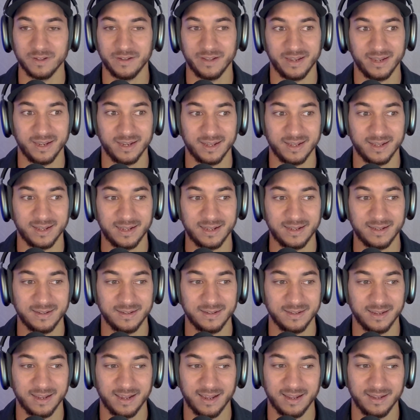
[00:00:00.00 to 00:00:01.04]
and
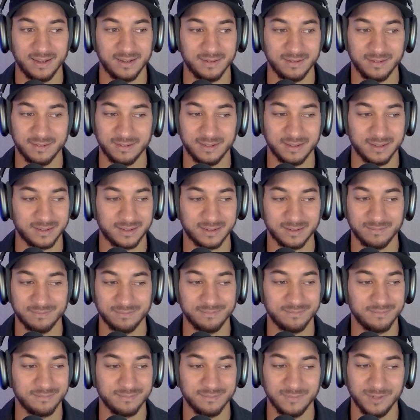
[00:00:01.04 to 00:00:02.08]

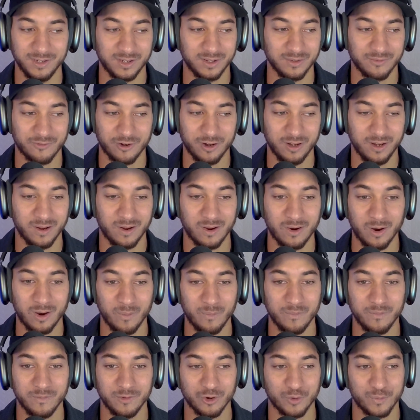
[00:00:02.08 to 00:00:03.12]
you can really
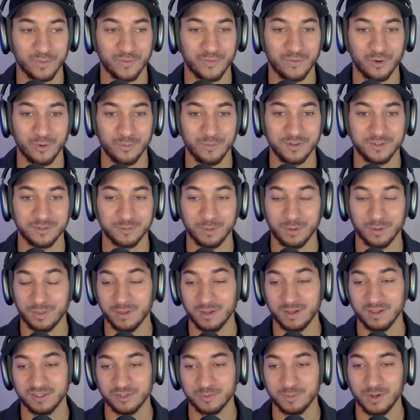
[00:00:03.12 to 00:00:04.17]
harm your performance with
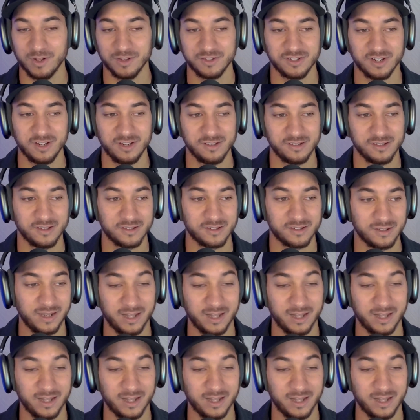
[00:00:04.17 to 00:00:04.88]
small changes,